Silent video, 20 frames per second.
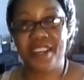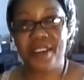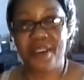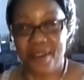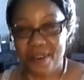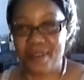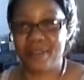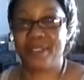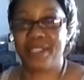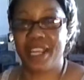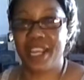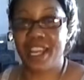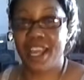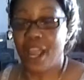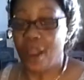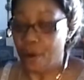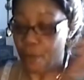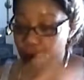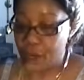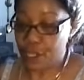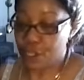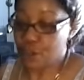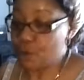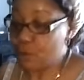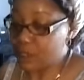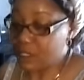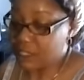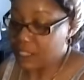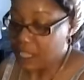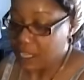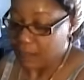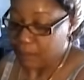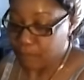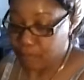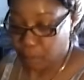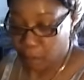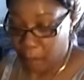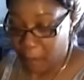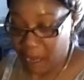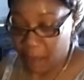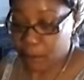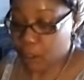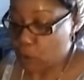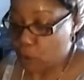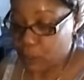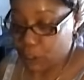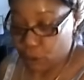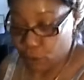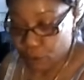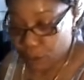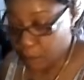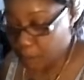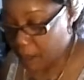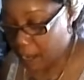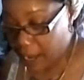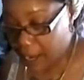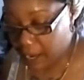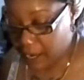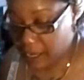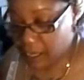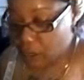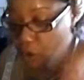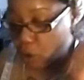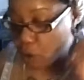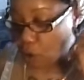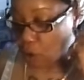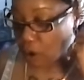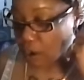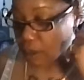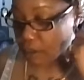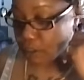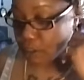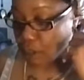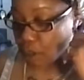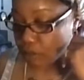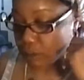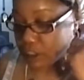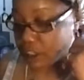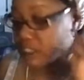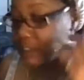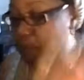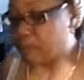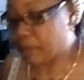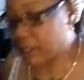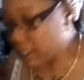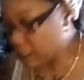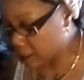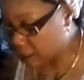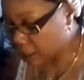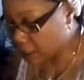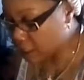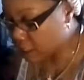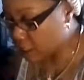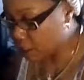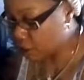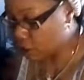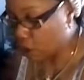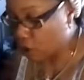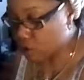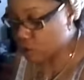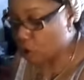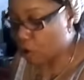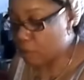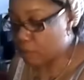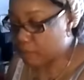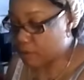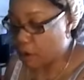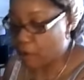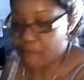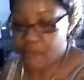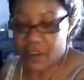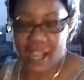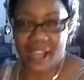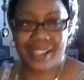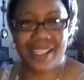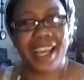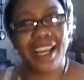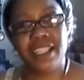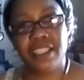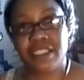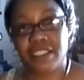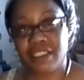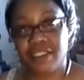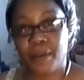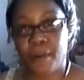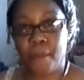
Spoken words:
You know what I'm saying? When you was maybe going through some pain, or, you know, just building, you know, your foundation.